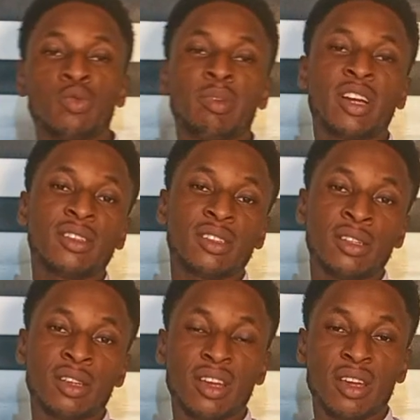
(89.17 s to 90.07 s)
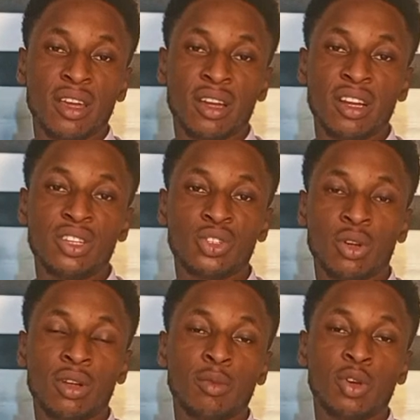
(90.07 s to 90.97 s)
to plant in a clay
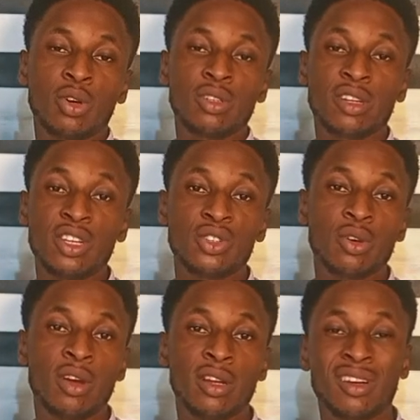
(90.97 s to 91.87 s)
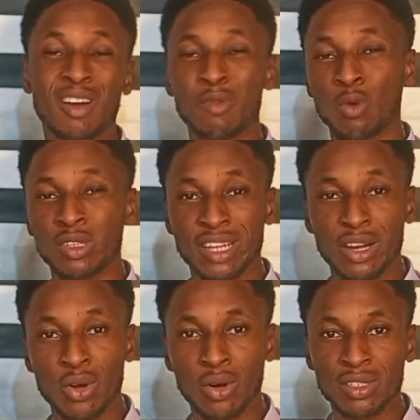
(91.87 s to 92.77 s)
soil because clay soil can be
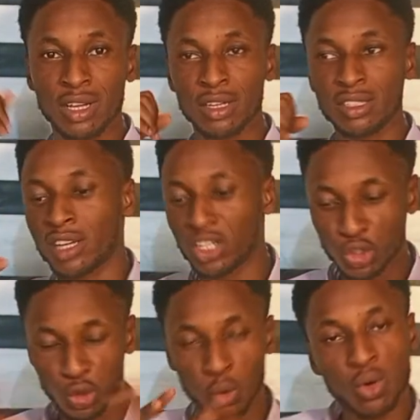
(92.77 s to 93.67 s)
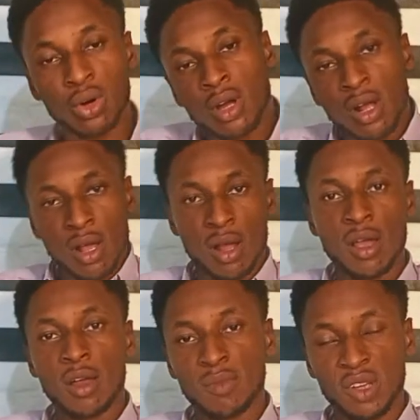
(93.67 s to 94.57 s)
waterlogged and it can choke
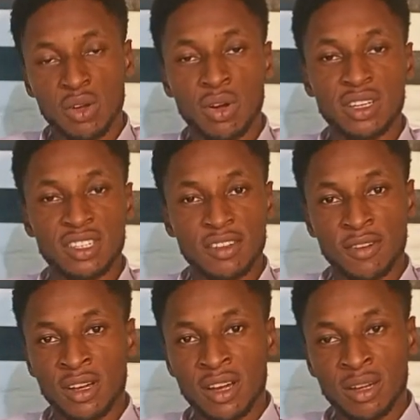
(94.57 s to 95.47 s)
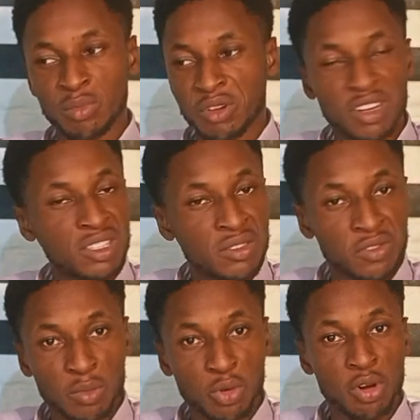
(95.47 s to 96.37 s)
your cassava and prevent it
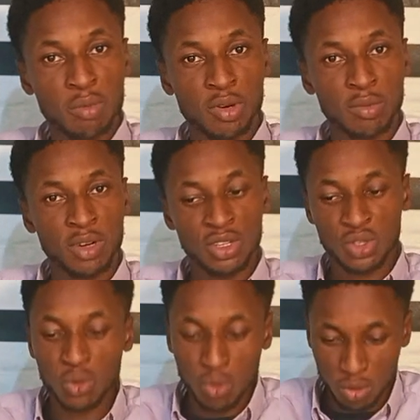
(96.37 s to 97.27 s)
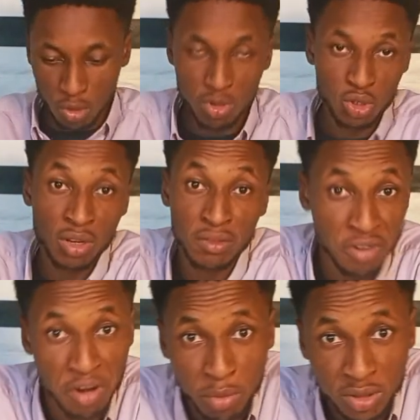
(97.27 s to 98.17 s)
from growing properly. So loamy soil is
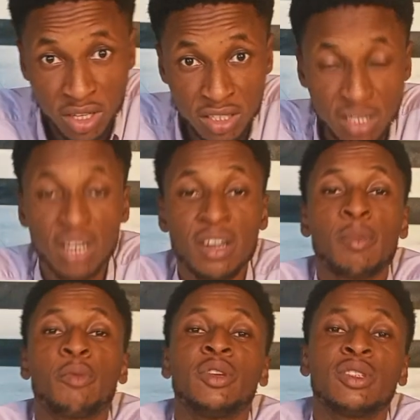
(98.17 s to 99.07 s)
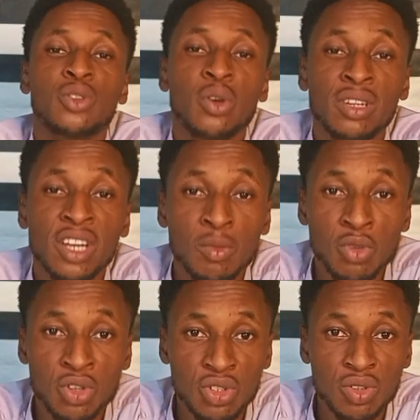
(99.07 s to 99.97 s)
very important. The appropriate soil
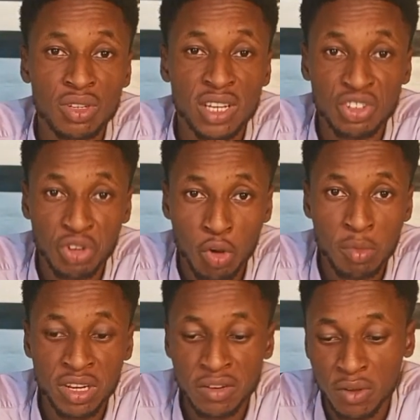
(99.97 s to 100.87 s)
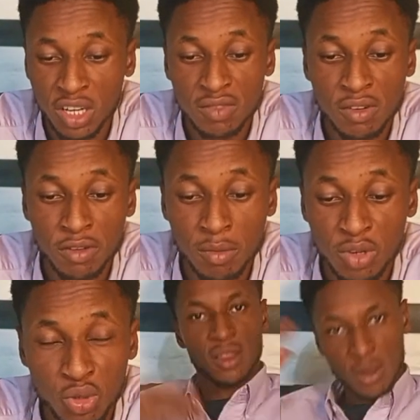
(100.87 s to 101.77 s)
that is recommended for cassava
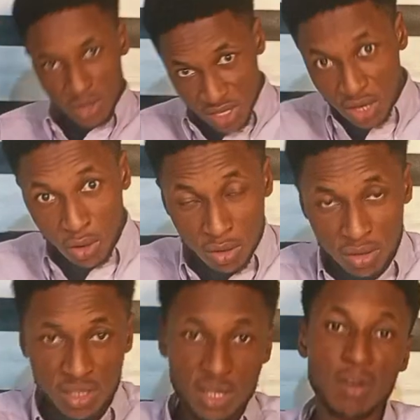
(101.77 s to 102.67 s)
farming. Now the second